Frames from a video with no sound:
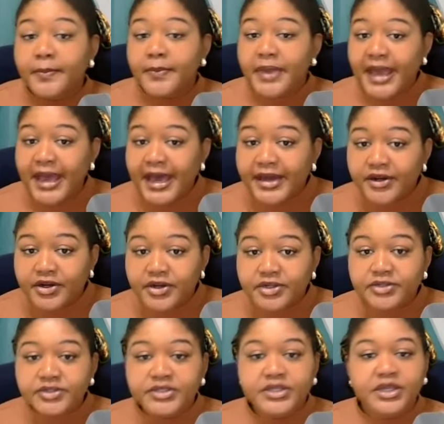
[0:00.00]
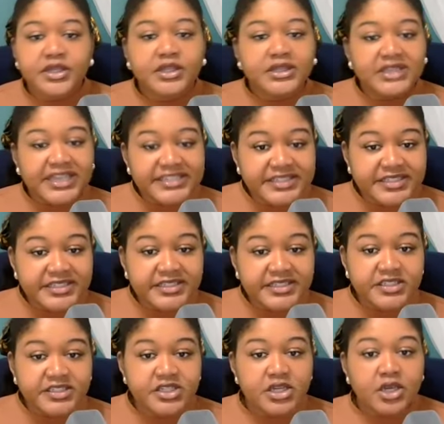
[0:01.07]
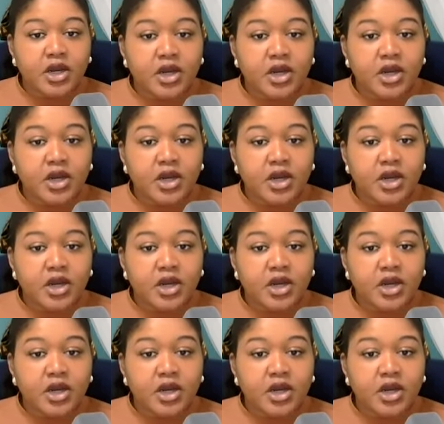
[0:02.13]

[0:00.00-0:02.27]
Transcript: patterns, lessons.